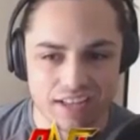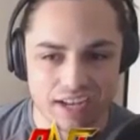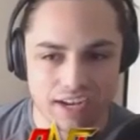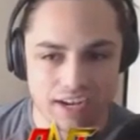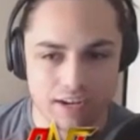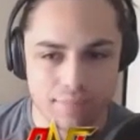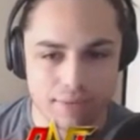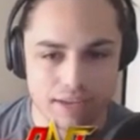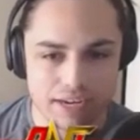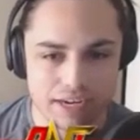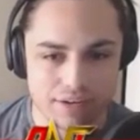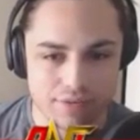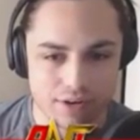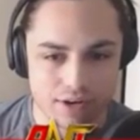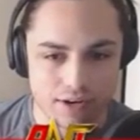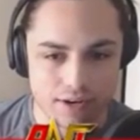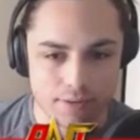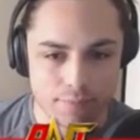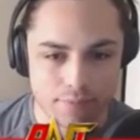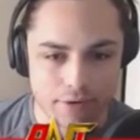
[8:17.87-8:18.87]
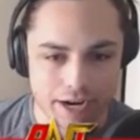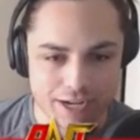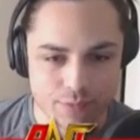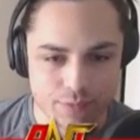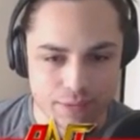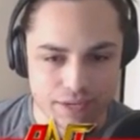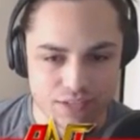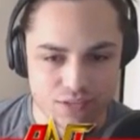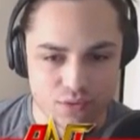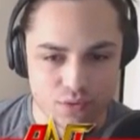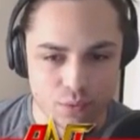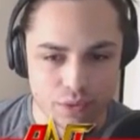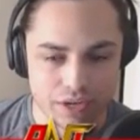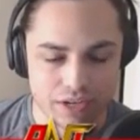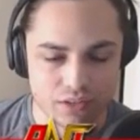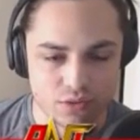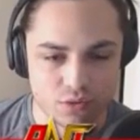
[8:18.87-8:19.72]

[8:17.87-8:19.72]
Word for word: Um, any of our prospects do well.